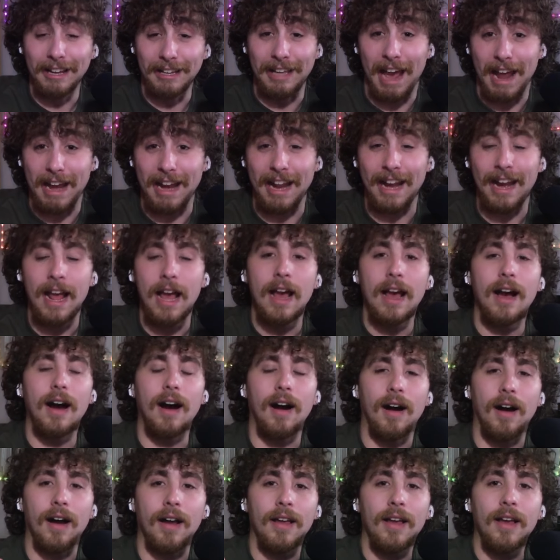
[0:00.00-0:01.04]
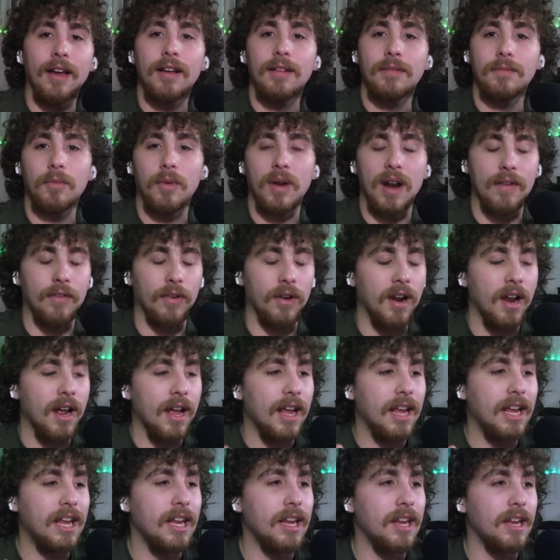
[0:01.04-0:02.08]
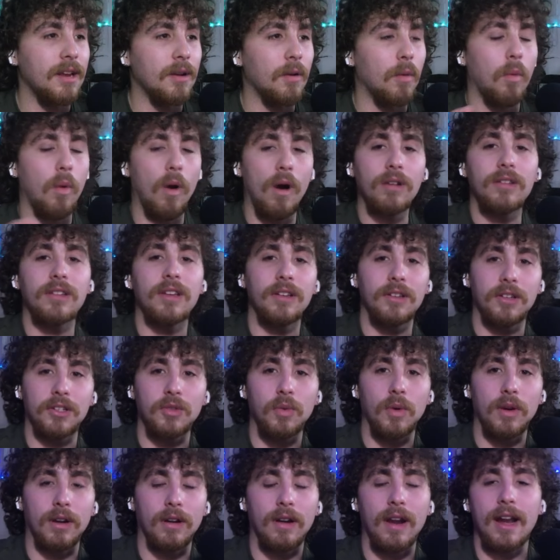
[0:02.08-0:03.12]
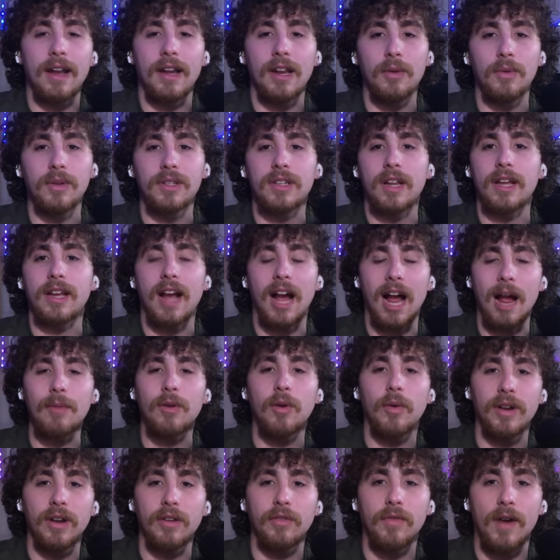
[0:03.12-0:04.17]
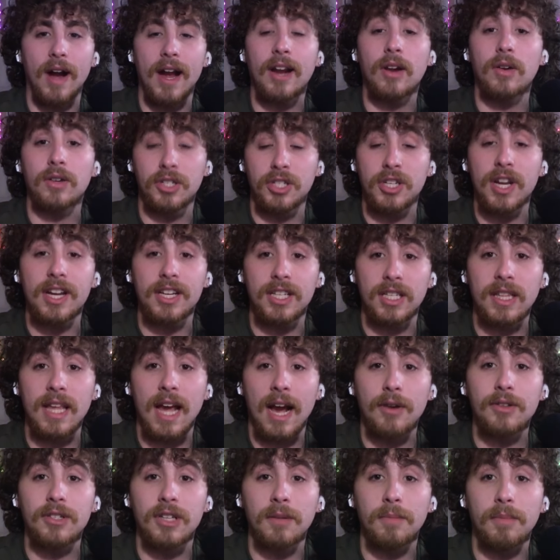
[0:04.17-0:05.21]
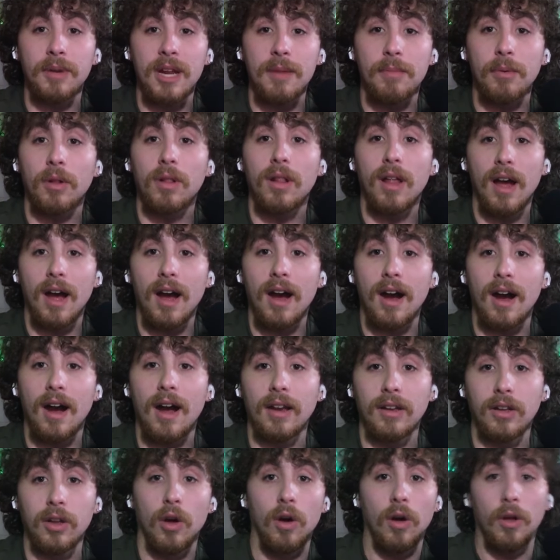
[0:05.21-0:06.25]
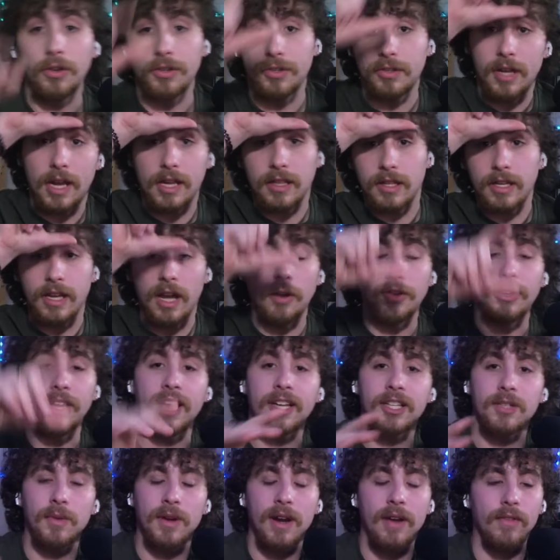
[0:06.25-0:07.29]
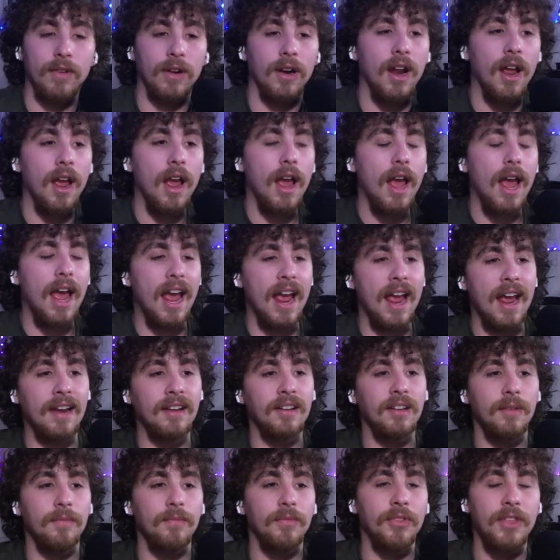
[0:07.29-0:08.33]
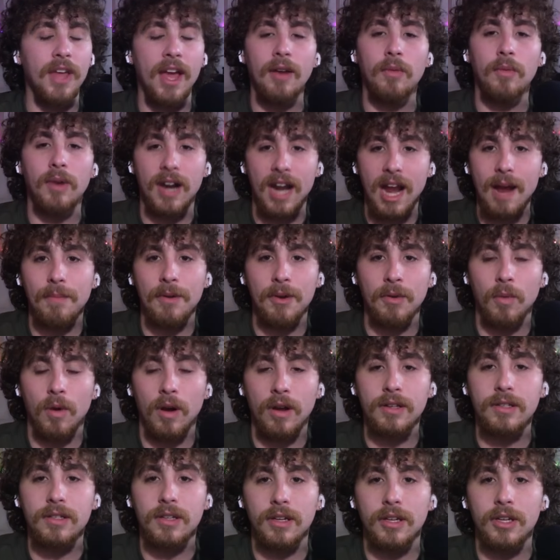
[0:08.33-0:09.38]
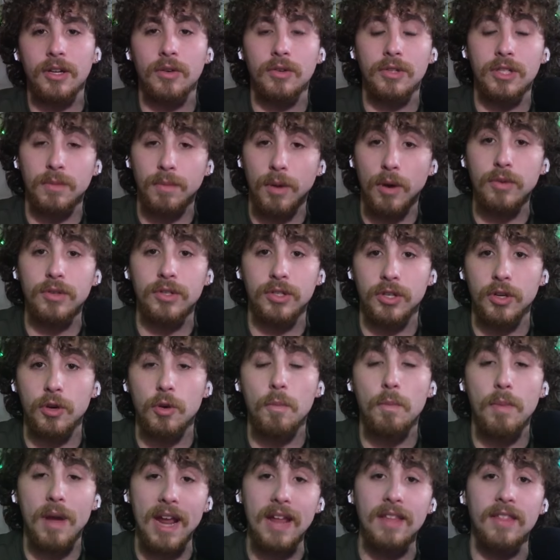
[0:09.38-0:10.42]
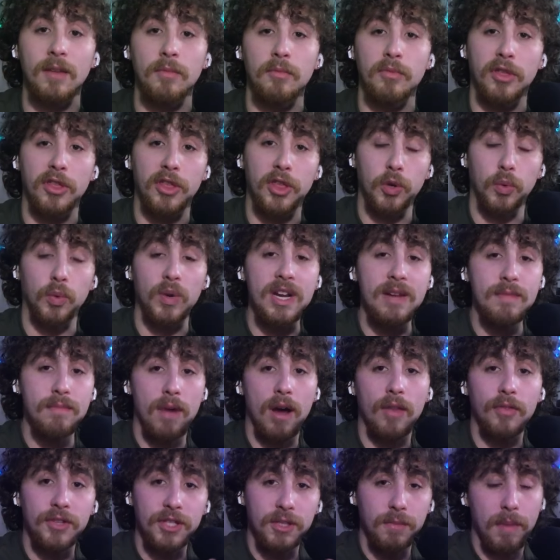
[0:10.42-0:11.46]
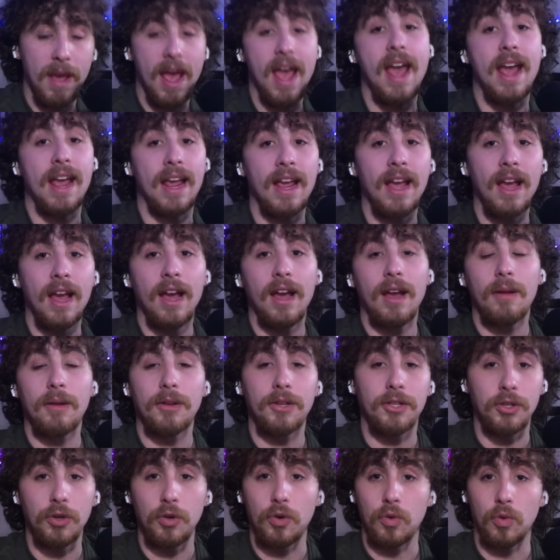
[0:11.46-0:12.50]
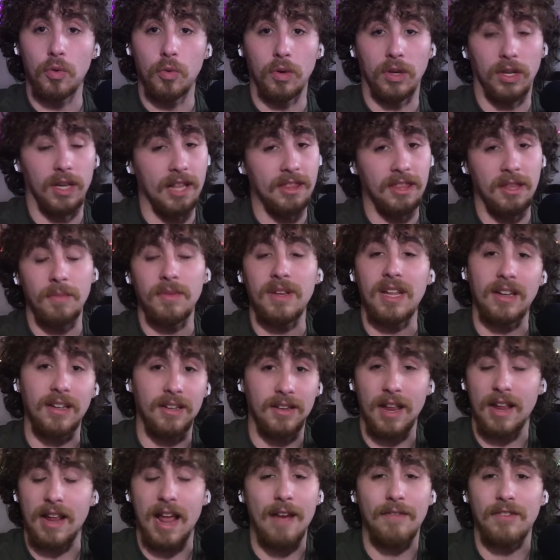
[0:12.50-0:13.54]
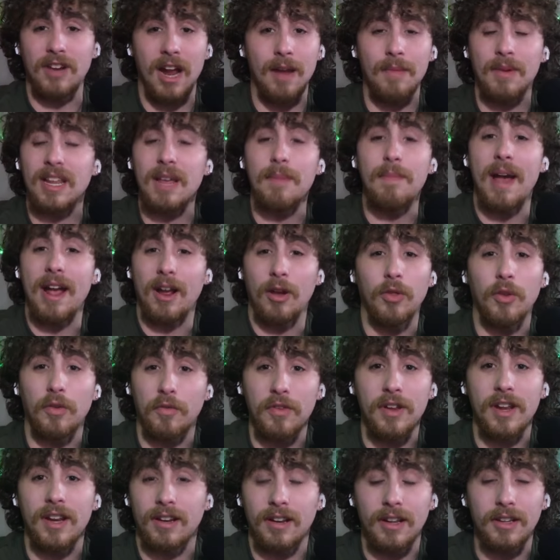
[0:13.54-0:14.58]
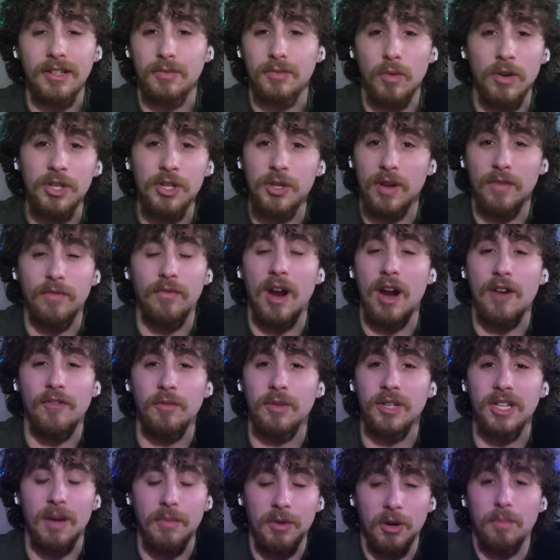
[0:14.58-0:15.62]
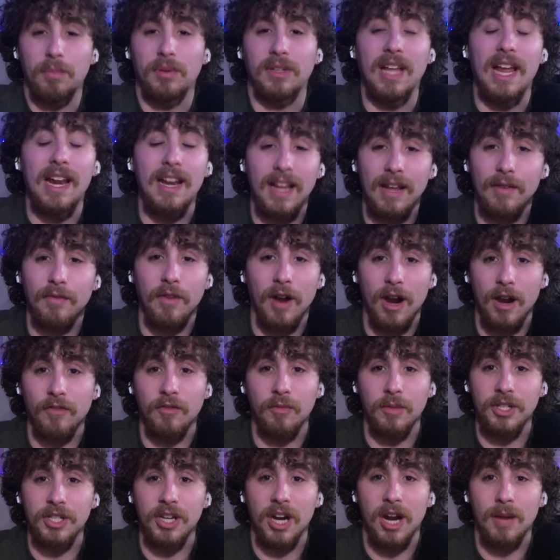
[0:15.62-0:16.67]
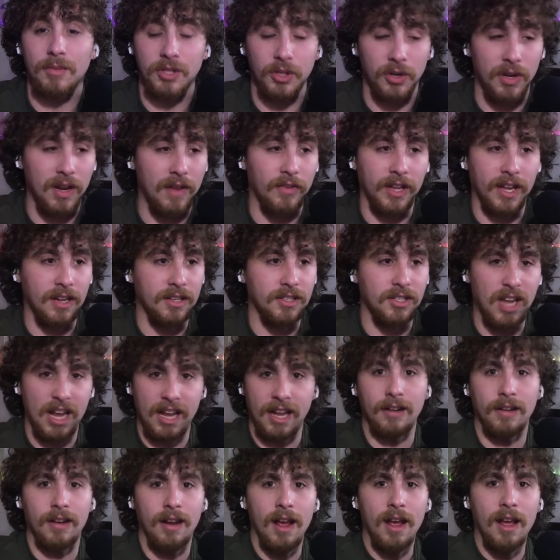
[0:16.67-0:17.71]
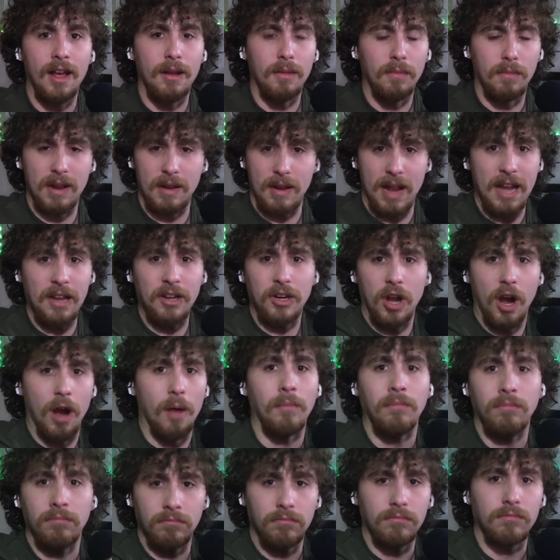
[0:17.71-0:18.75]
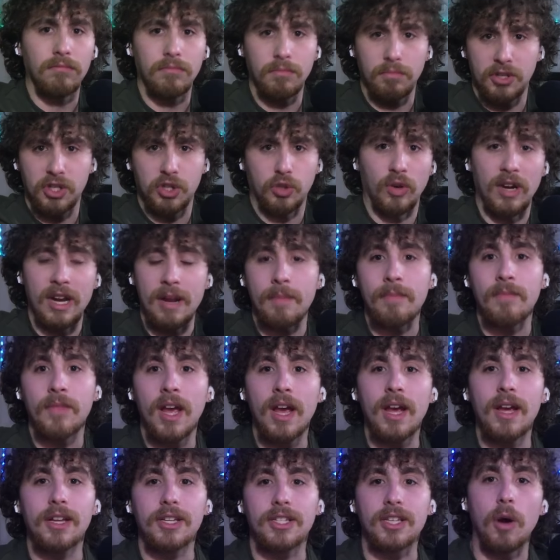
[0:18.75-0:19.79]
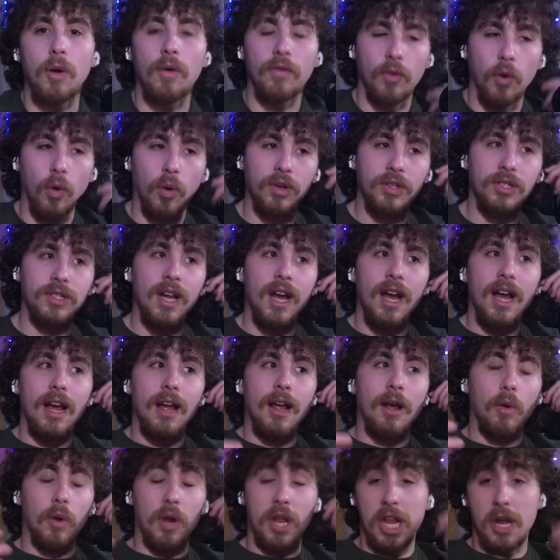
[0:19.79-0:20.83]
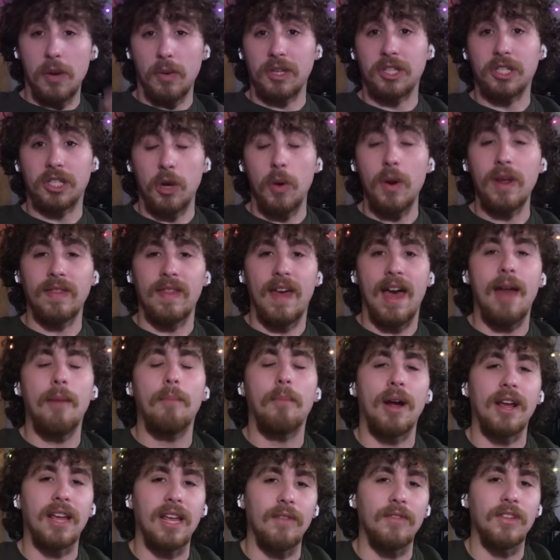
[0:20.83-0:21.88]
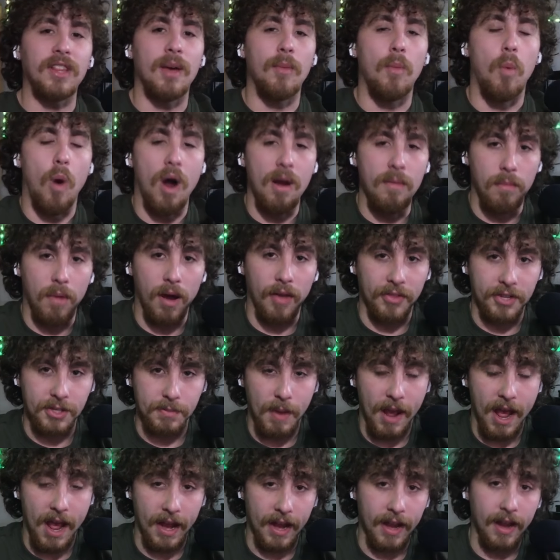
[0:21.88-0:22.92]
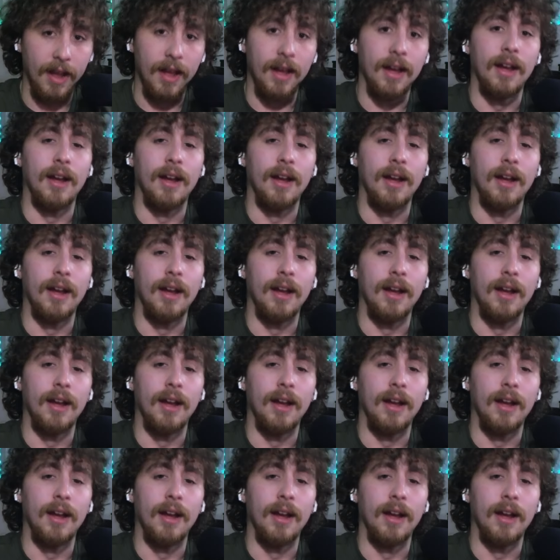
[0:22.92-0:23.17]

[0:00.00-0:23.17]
Get it? Whatever. He walked into Twitter and he was like, I'm going to fire 6,000 people. Haha, lol, take the L dance, whatever. And then what happened was, you're supposed to pay them 3 months' pay to let them have time to get back on their feet. Because once you get fired from a job, you don't plan to get fired from a job, so you don't have like a second income stream. So of course, he was doing that by giving them 1 month's pay.